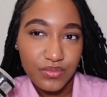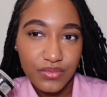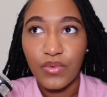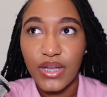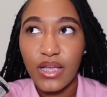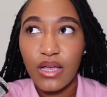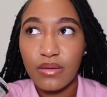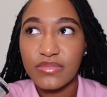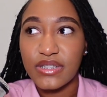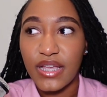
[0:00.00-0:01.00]
When it
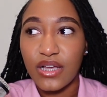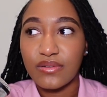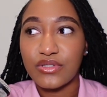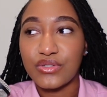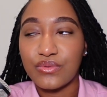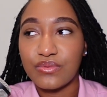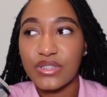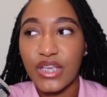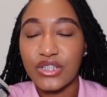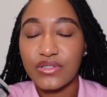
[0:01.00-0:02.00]
comes down to
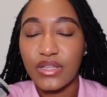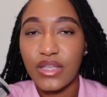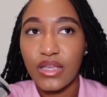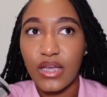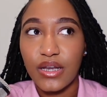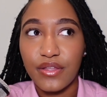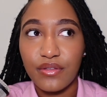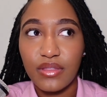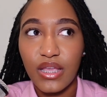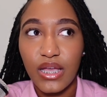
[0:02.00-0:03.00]
scheduling, another
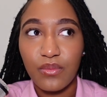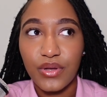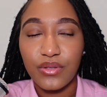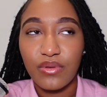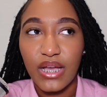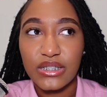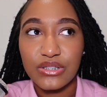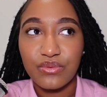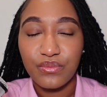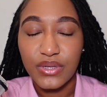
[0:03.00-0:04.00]
thing I want you guys
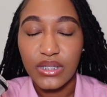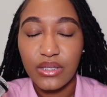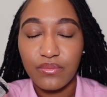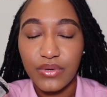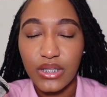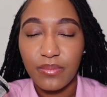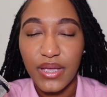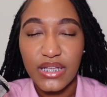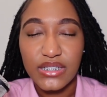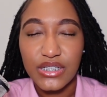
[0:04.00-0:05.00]
to really
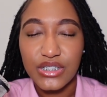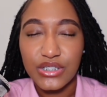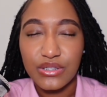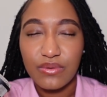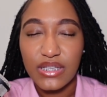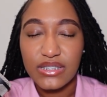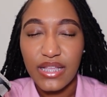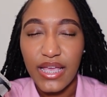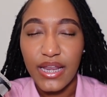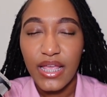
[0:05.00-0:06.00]
pay attention to is
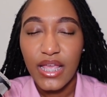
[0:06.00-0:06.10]
that